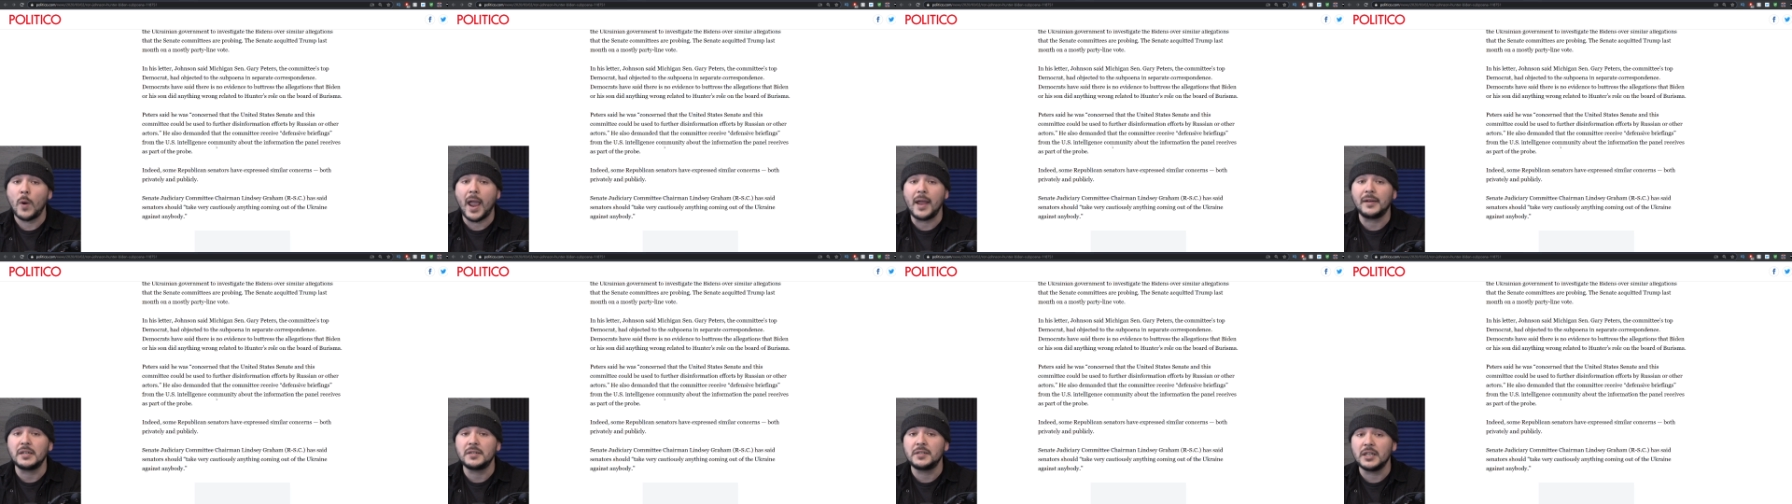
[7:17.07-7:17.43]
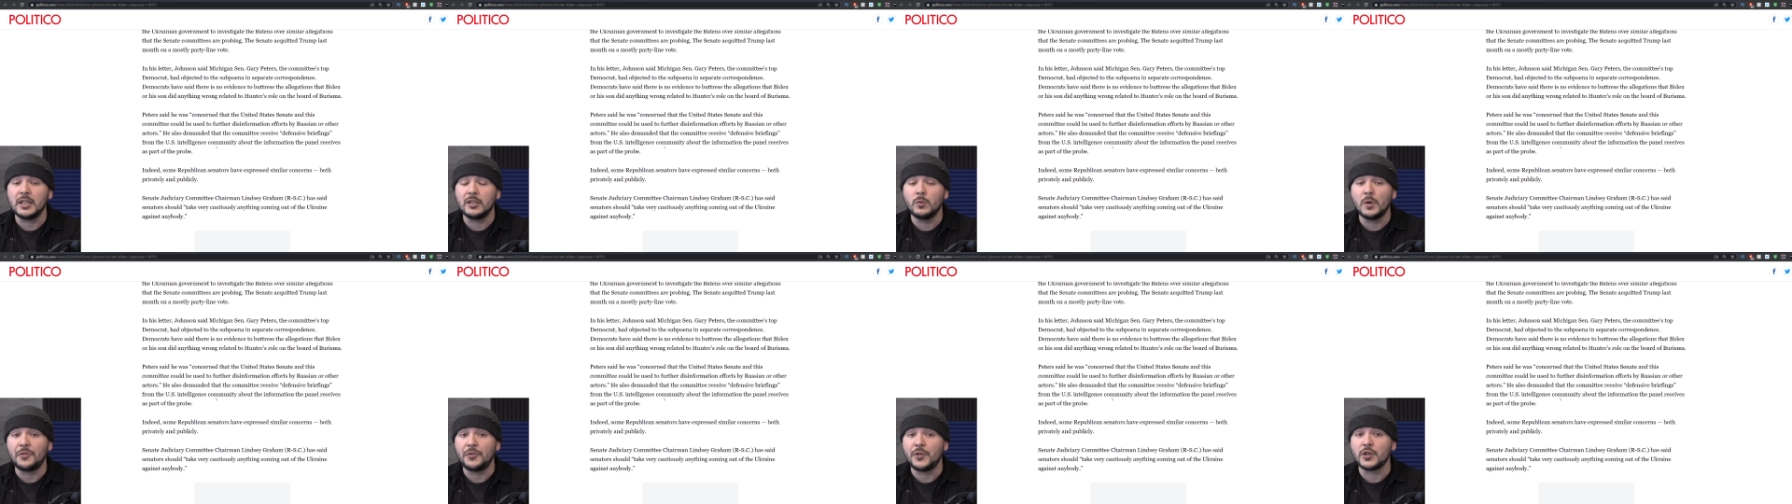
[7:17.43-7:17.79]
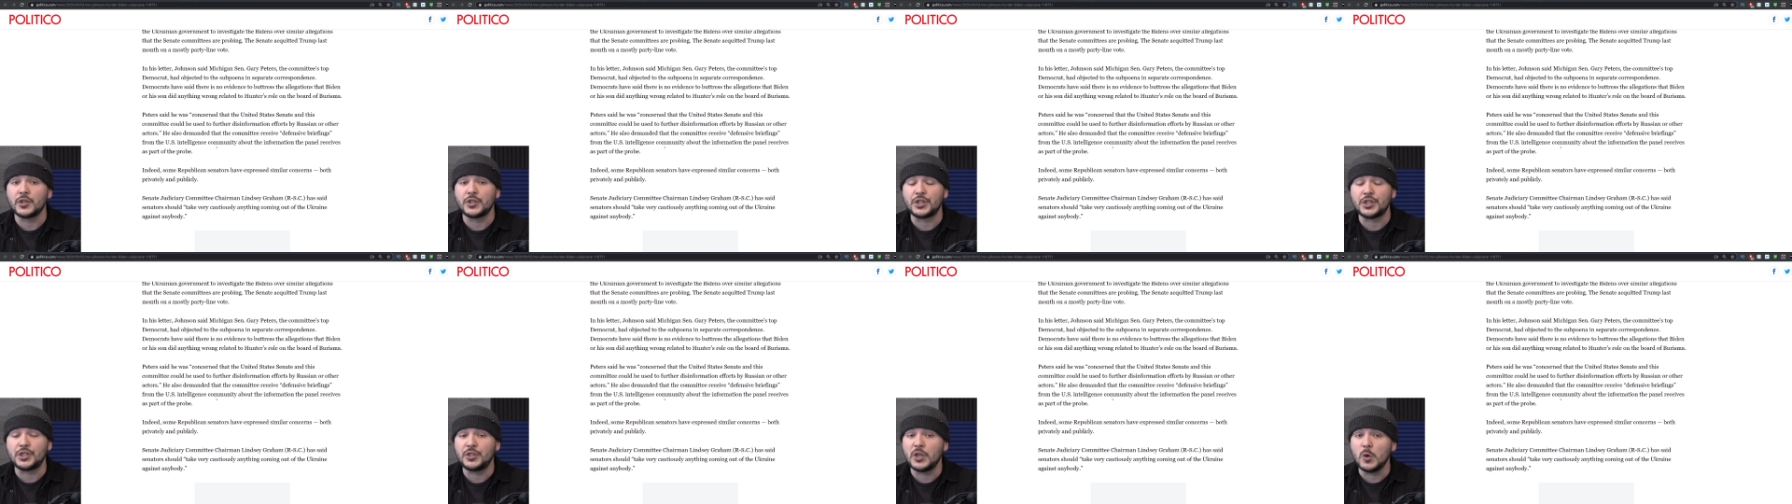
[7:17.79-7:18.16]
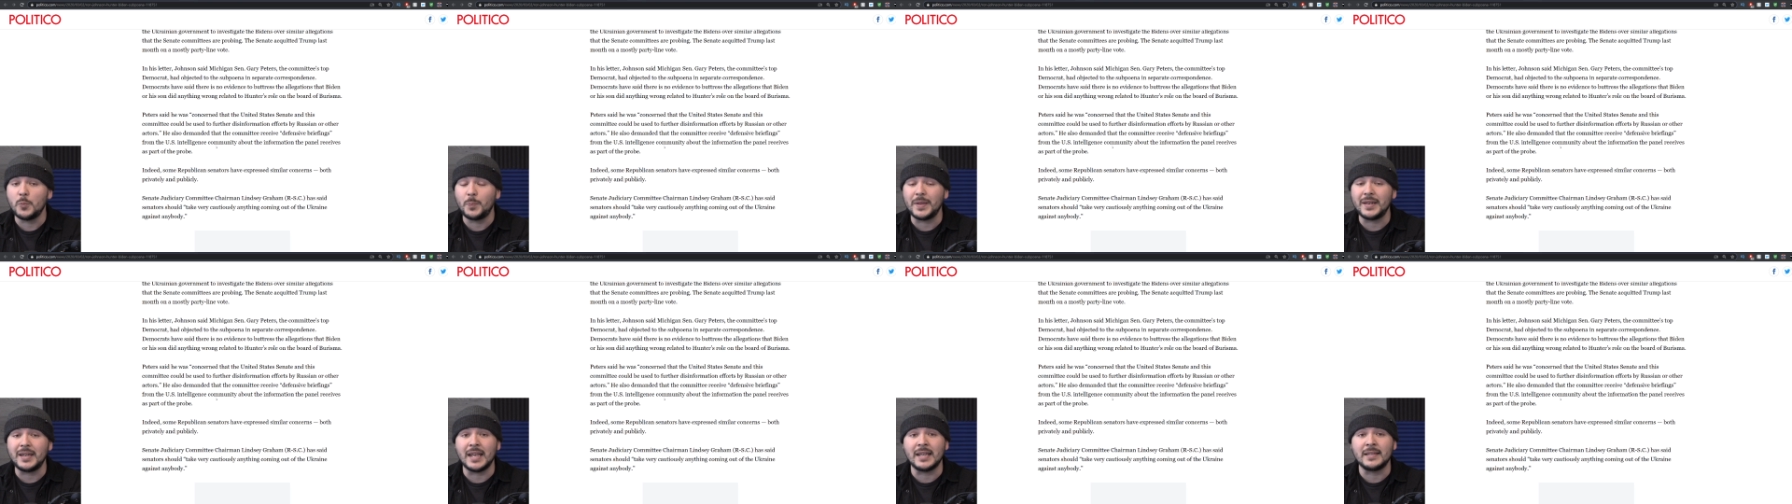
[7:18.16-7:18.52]
We had to deal with your
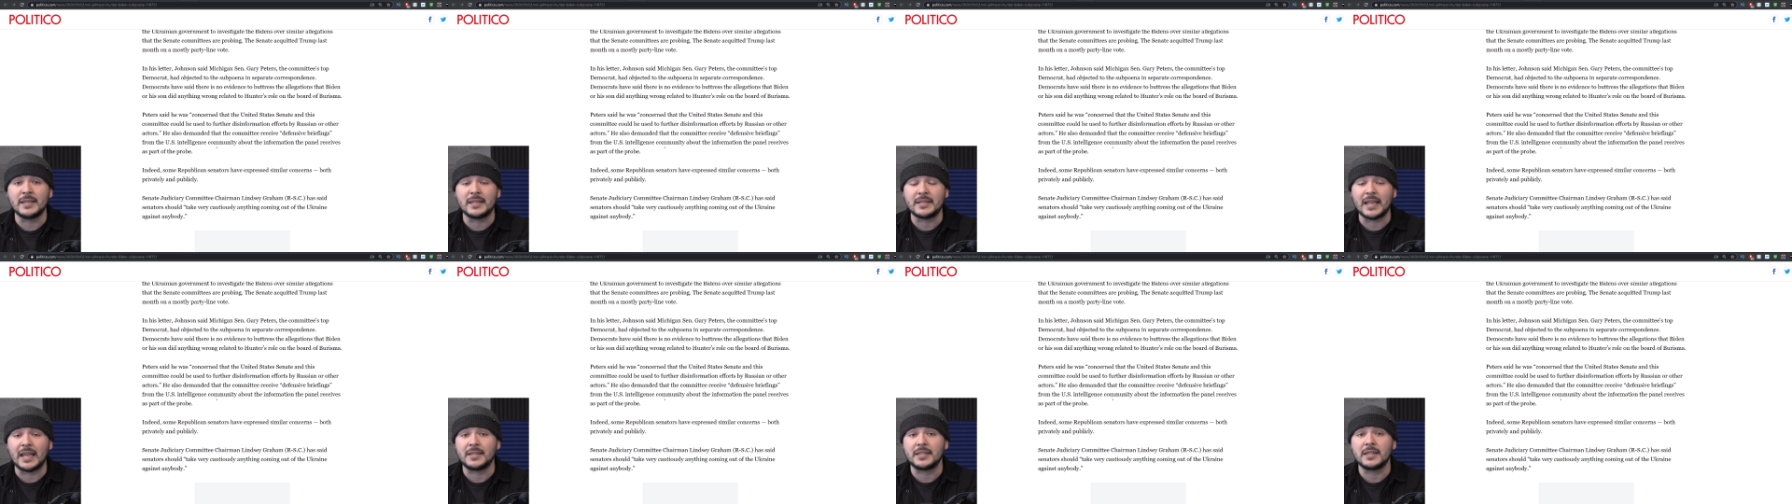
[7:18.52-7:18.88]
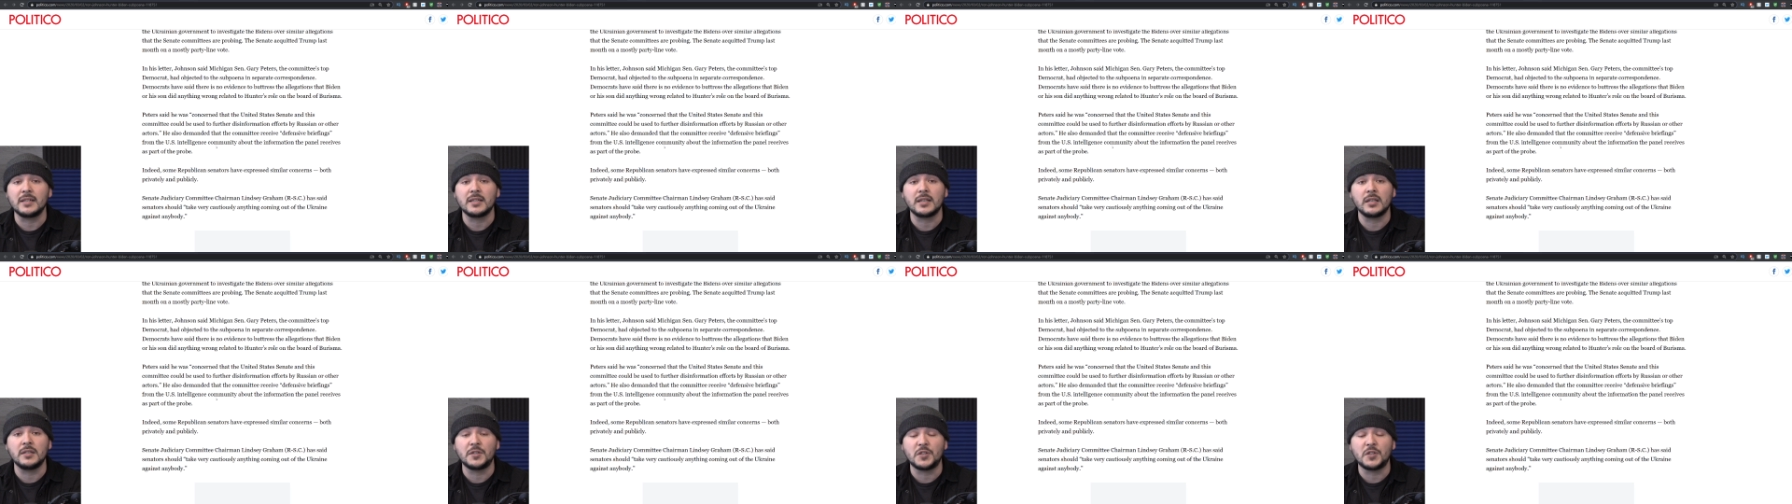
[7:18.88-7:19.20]
stupid, incessant